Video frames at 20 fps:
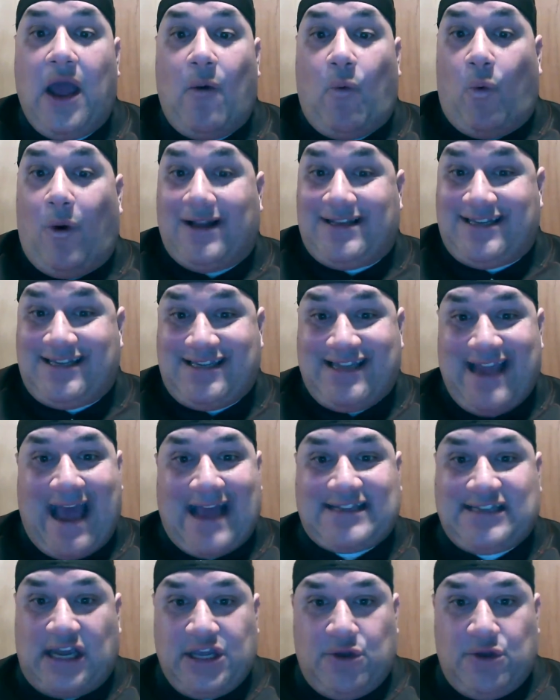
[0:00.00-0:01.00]
what
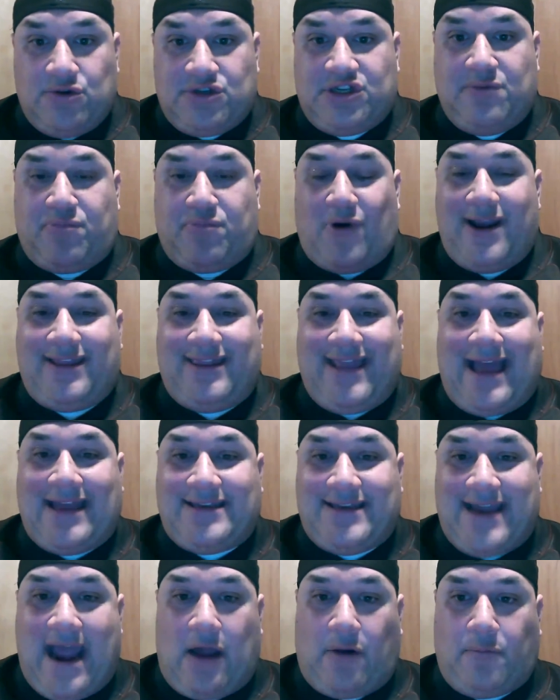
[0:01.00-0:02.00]
stats I use to break
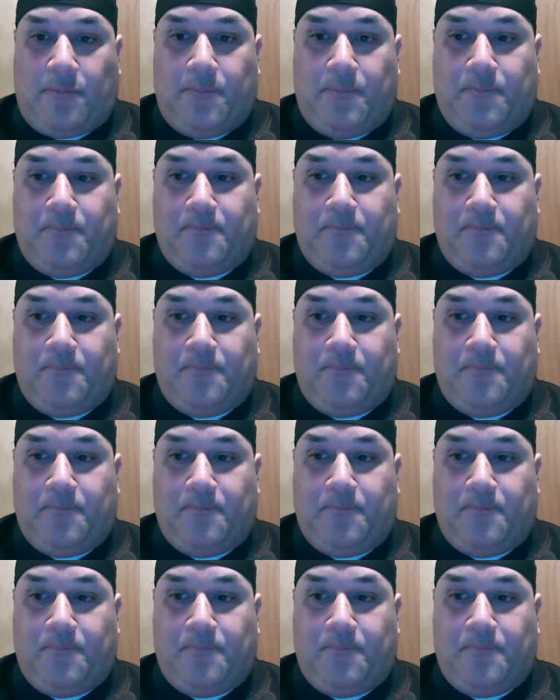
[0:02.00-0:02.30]
that down.